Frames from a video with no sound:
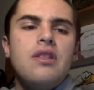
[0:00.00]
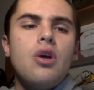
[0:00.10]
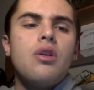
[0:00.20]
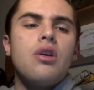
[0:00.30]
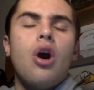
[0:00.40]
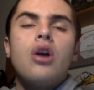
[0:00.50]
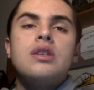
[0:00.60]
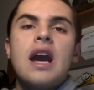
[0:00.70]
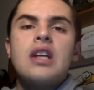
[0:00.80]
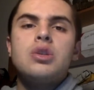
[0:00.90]
though there are
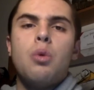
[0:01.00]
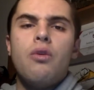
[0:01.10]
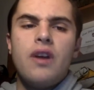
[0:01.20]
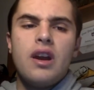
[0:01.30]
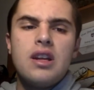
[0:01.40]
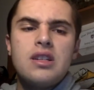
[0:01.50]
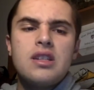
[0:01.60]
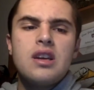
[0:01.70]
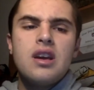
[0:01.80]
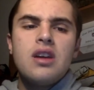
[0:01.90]
textual variants,
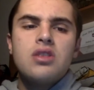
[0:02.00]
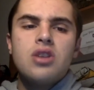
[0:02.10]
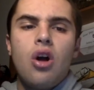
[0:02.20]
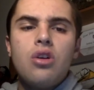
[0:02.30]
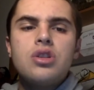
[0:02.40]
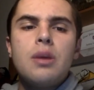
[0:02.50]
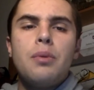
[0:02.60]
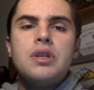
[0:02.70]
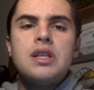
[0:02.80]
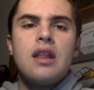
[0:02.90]
scholars can
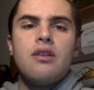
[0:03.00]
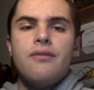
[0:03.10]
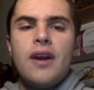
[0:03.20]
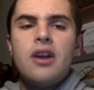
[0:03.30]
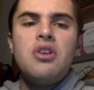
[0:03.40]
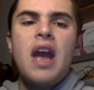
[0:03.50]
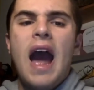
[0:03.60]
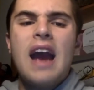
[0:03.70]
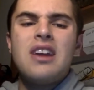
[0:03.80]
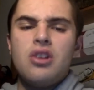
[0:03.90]
put together very
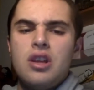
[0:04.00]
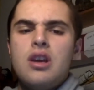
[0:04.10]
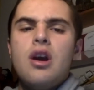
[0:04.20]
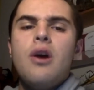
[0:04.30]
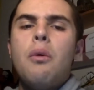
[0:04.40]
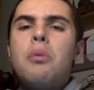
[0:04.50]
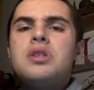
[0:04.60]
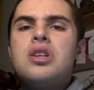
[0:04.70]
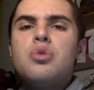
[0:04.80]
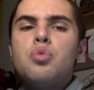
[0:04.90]
accurately what was
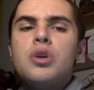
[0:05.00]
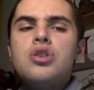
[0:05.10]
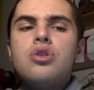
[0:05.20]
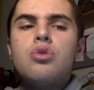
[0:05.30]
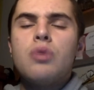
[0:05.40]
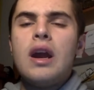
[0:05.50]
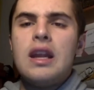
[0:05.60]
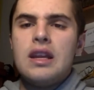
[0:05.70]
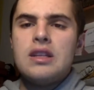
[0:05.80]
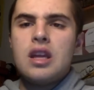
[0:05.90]
the original
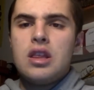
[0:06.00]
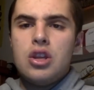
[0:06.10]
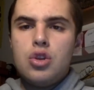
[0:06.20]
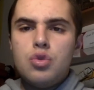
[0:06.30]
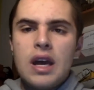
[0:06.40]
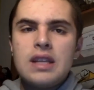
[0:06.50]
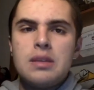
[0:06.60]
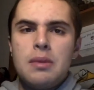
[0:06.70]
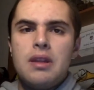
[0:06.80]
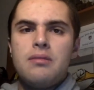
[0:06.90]
writings of the New
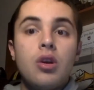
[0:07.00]
Testament.